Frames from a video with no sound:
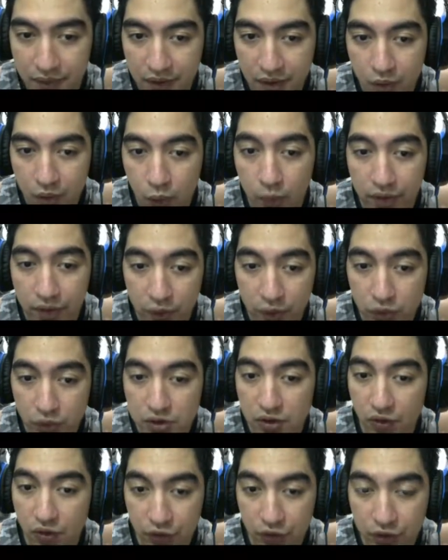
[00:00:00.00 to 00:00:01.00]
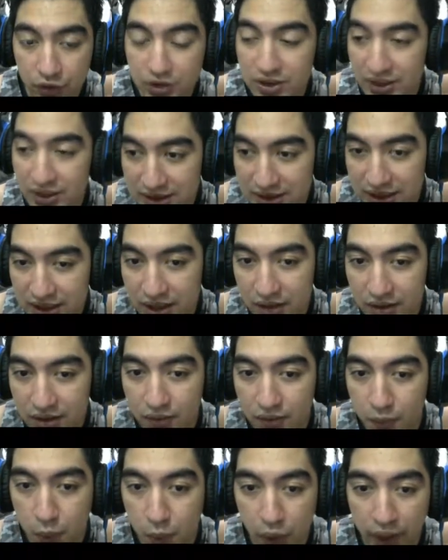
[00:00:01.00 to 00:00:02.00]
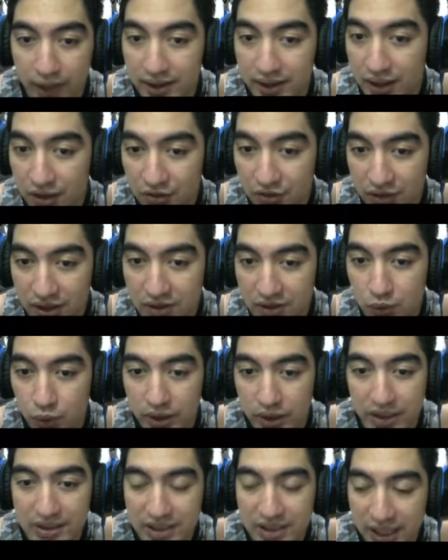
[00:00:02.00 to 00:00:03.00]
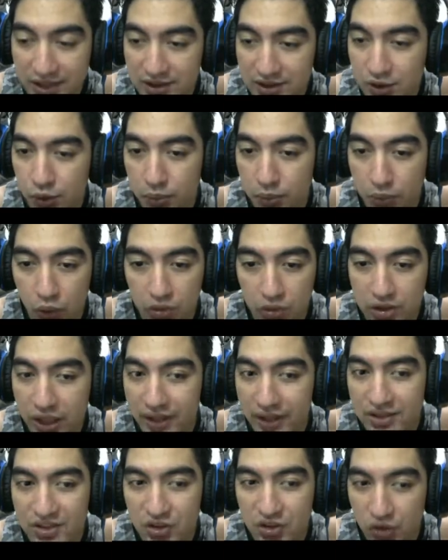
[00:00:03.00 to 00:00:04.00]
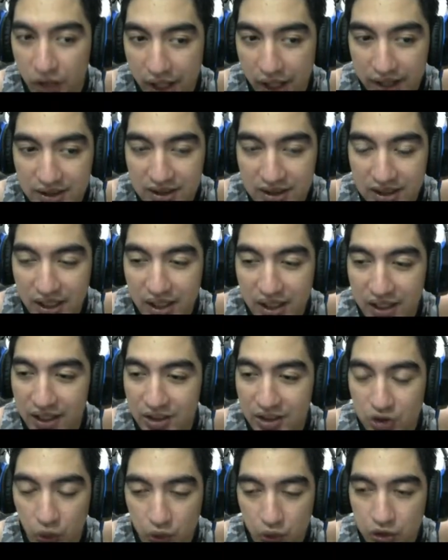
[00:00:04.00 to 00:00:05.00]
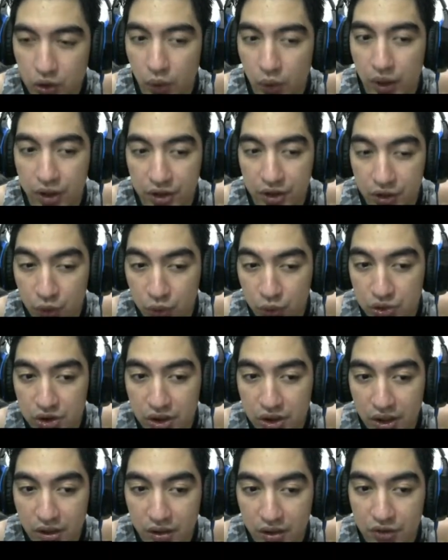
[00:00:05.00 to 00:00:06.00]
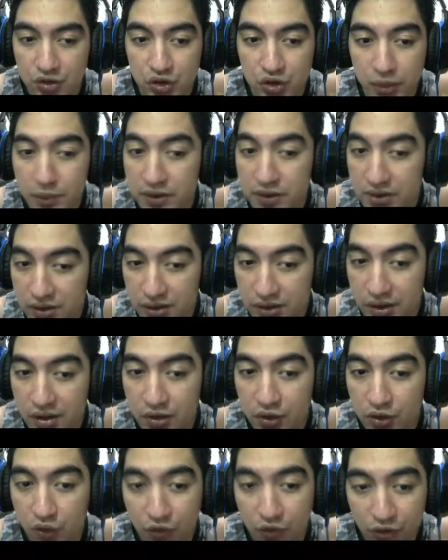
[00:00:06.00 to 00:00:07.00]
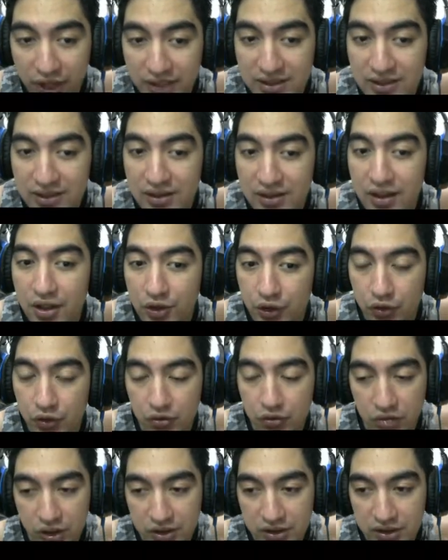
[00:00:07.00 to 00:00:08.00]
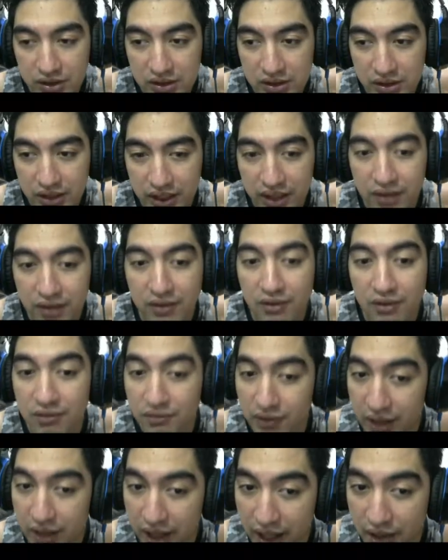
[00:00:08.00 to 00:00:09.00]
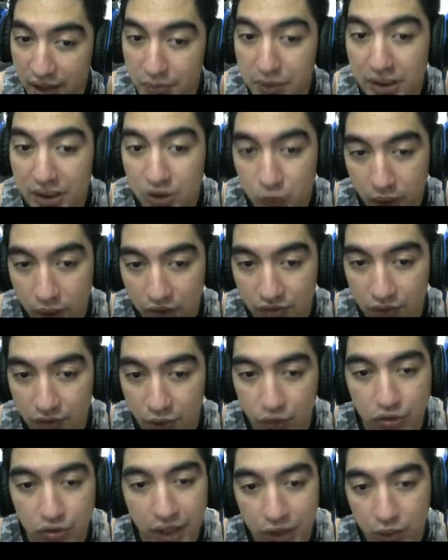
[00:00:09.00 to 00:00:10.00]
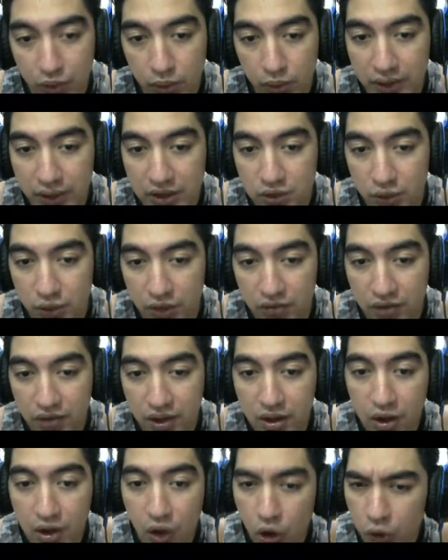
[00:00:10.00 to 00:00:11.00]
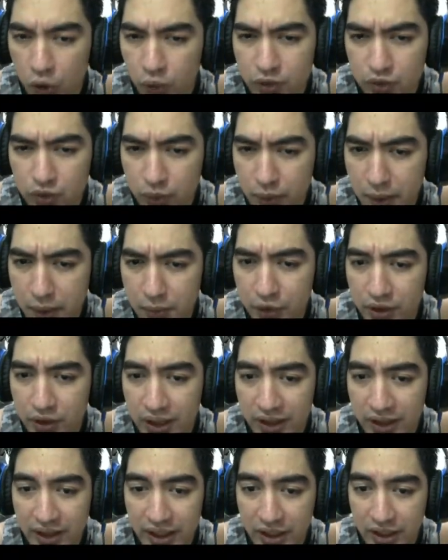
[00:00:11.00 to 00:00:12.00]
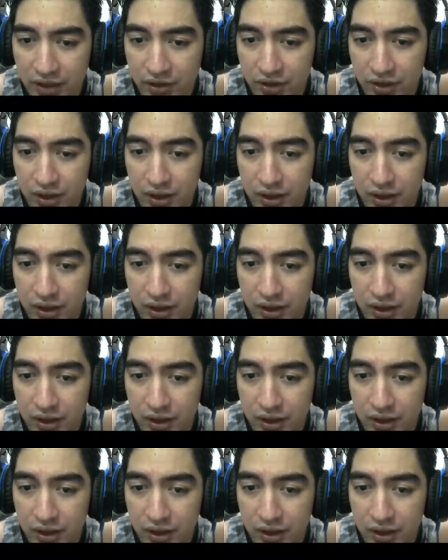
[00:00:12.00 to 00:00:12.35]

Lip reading: With those first skill break defense with a chance to multi-scratch is also a huge contributor to fasten your runs in NB12 or Necro B12. Always remember that here in the